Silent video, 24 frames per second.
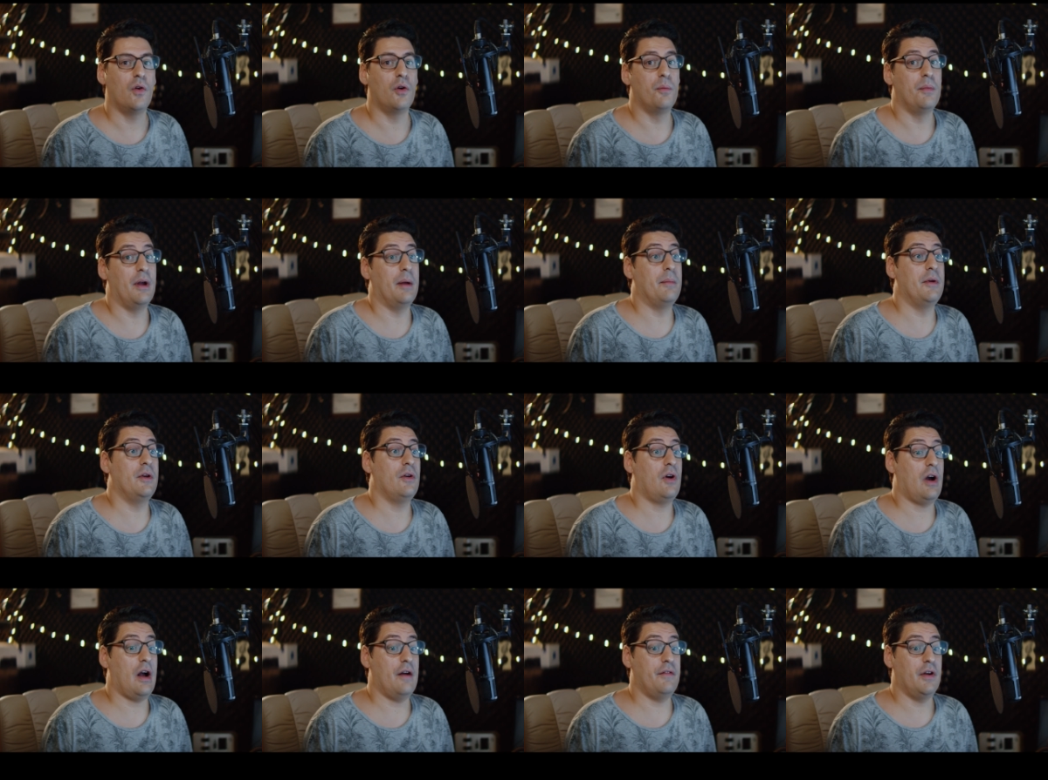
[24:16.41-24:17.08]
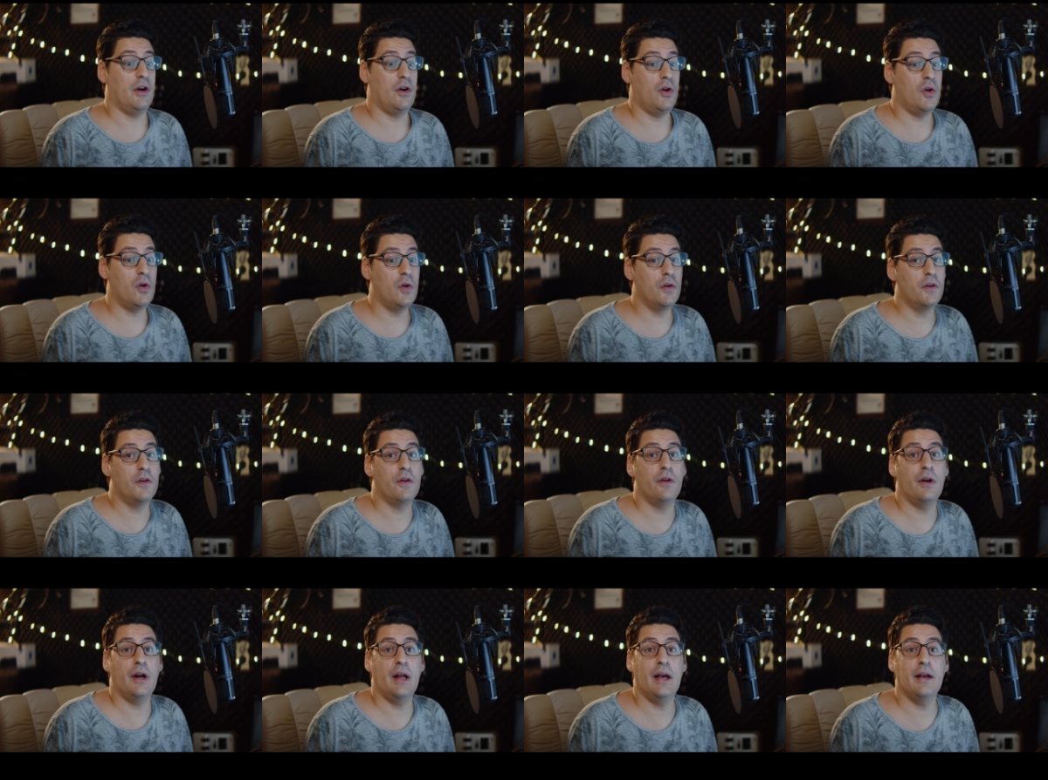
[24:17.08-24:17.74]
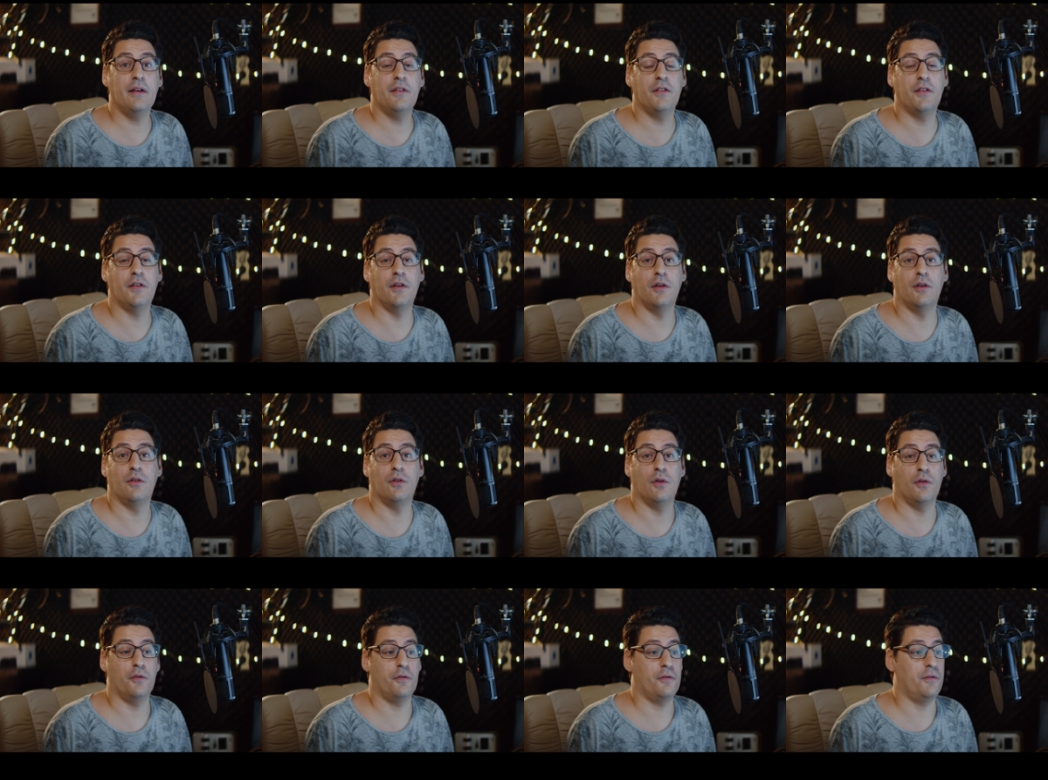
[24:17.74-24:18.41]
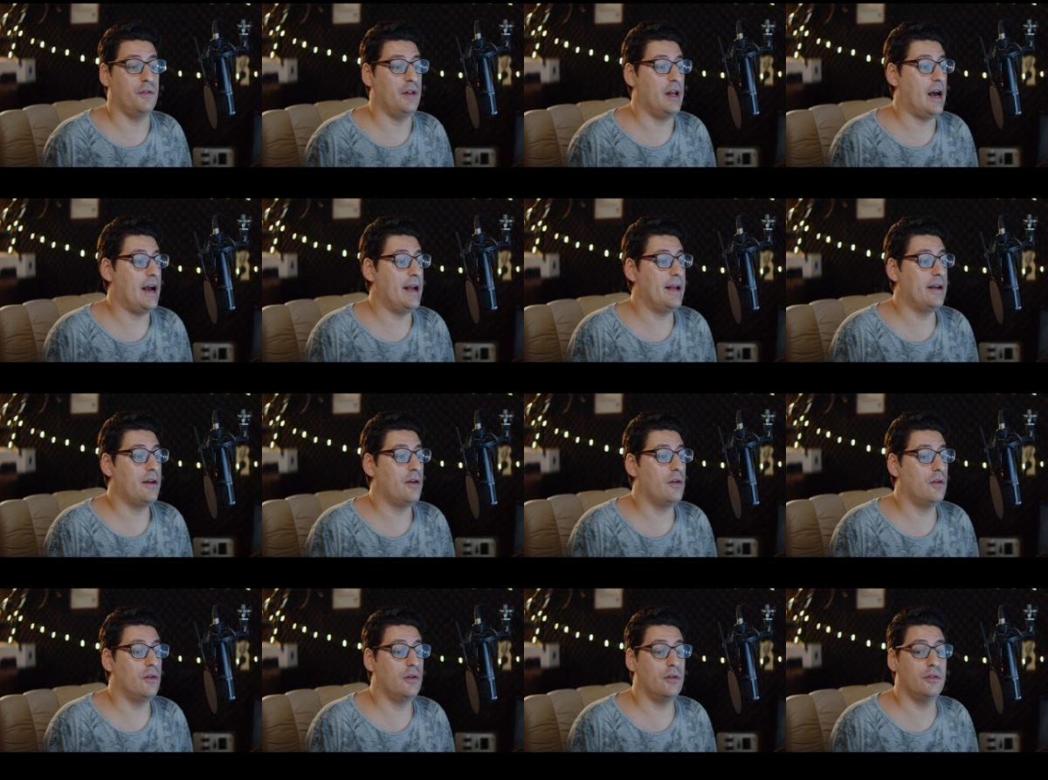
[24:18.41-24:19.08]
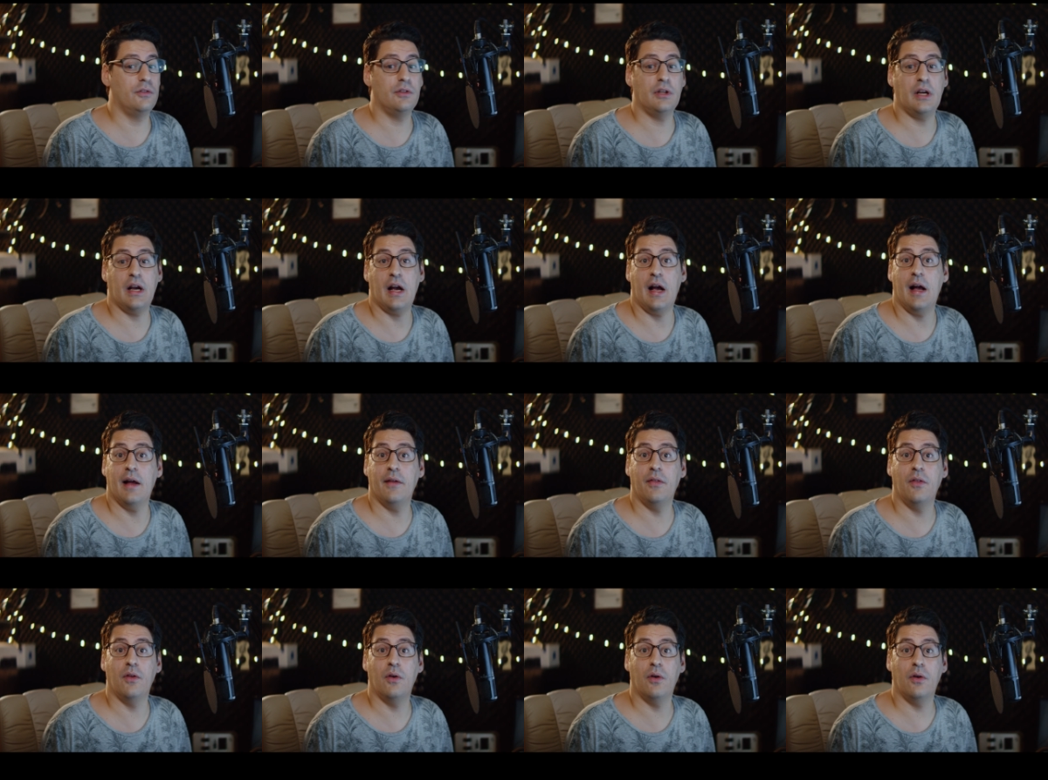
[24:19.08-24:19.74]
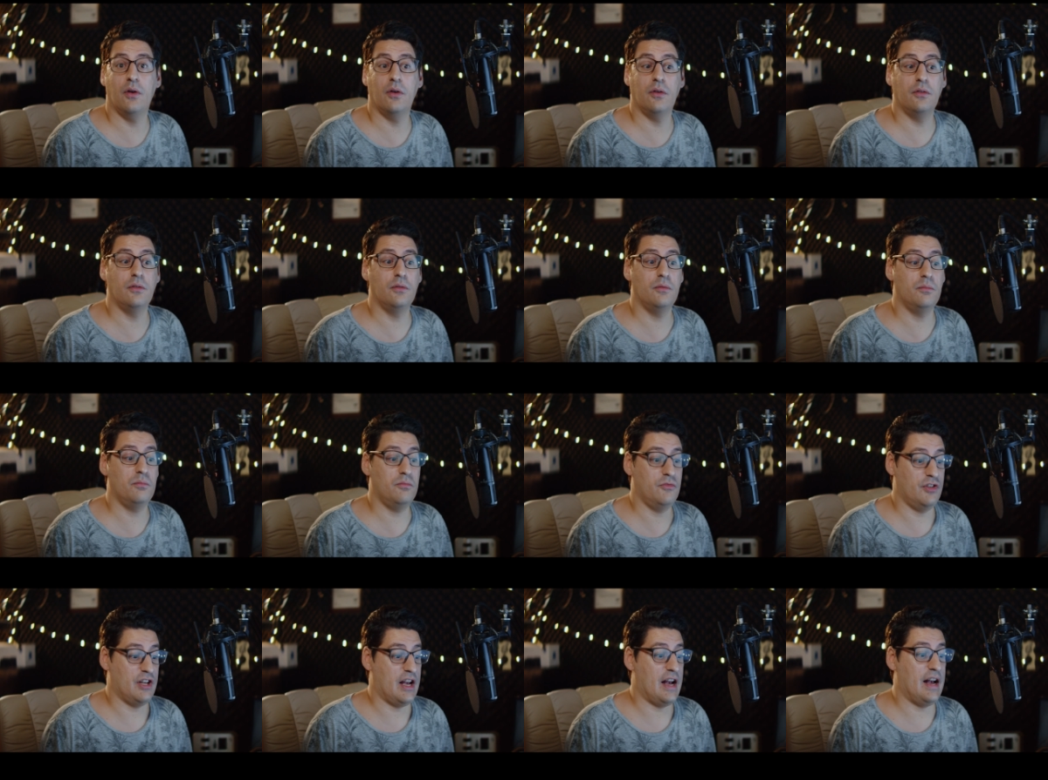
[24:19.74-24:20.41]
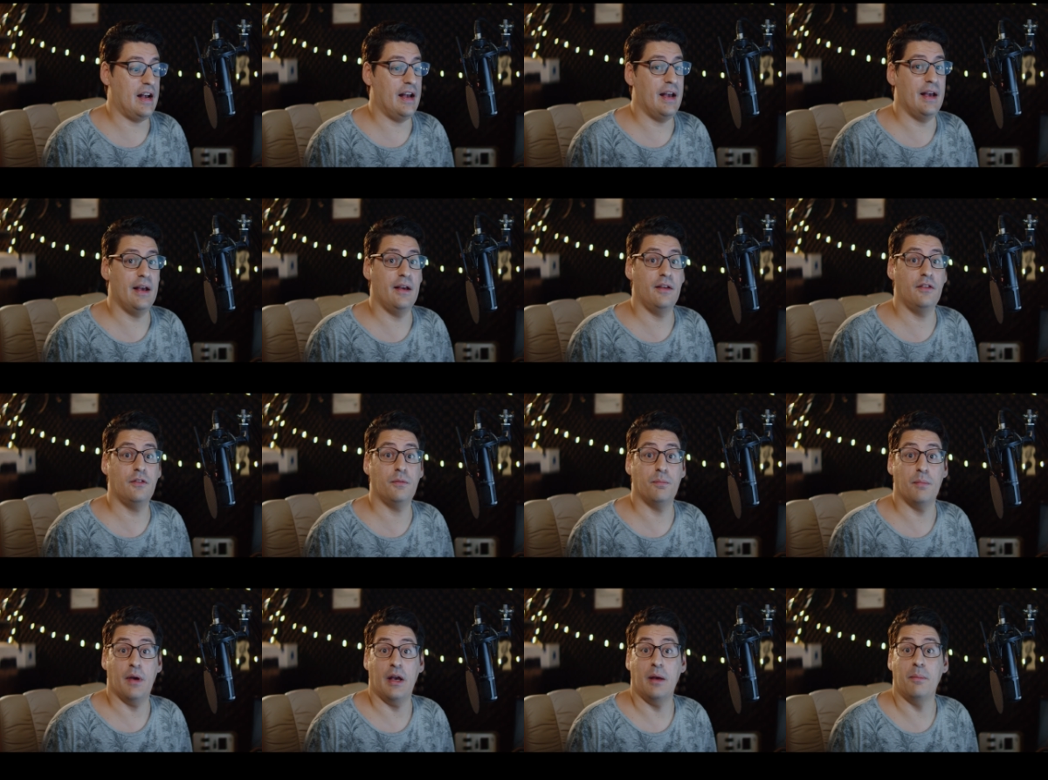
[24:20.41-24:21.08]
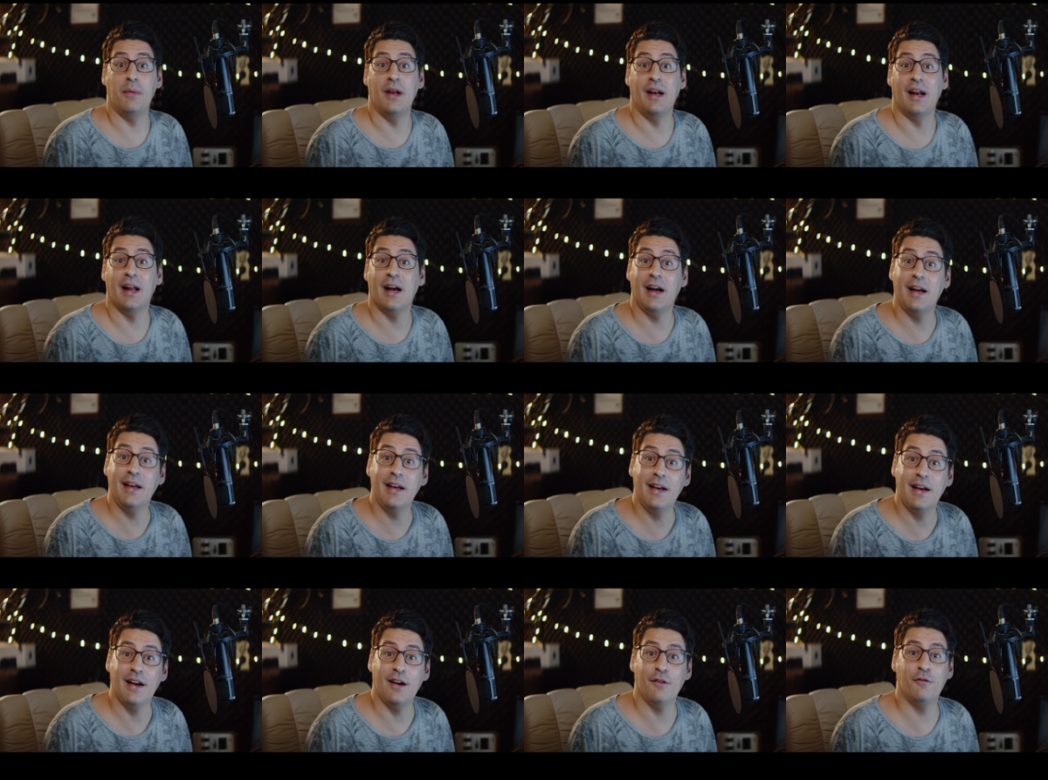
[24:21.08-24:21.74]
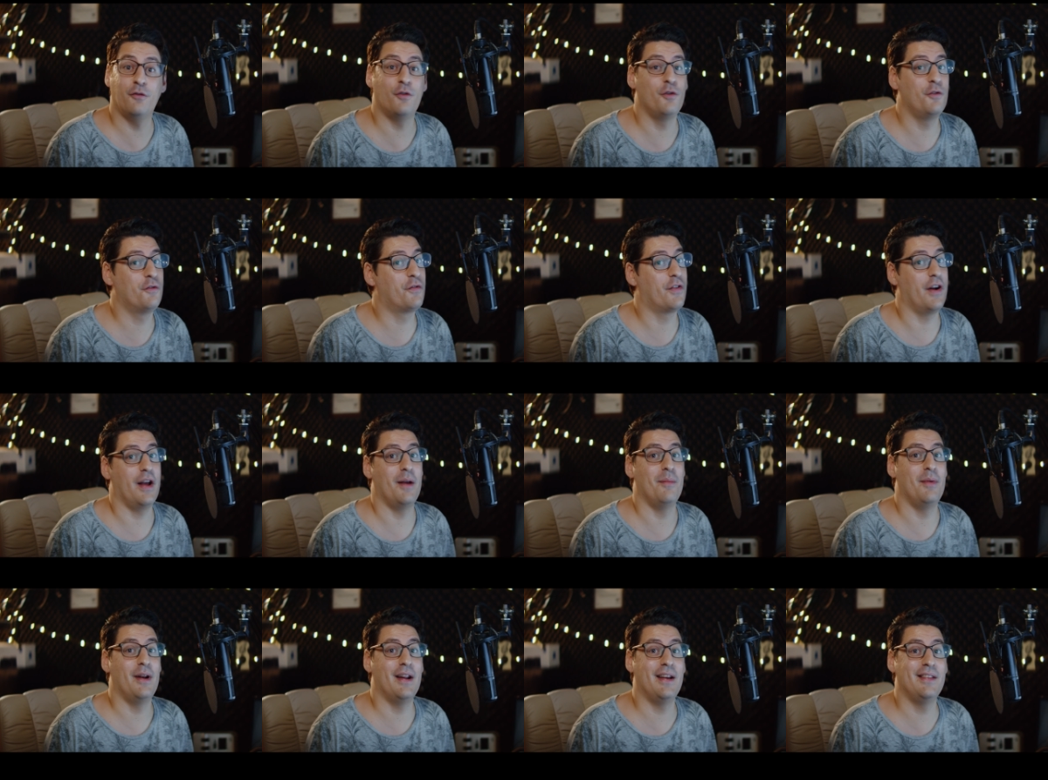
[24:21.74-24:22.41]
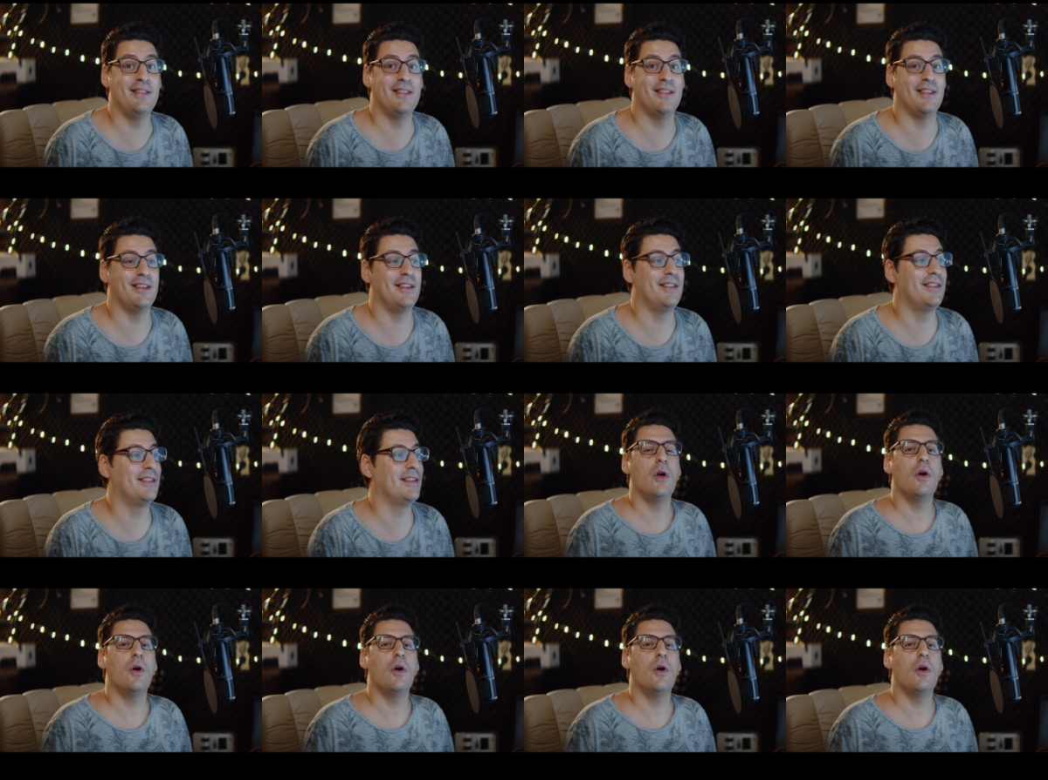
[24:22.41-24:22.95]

Or maybe you have a whole collection of Nikon, Canon, Zeiss, maybe Leica full frame lenses.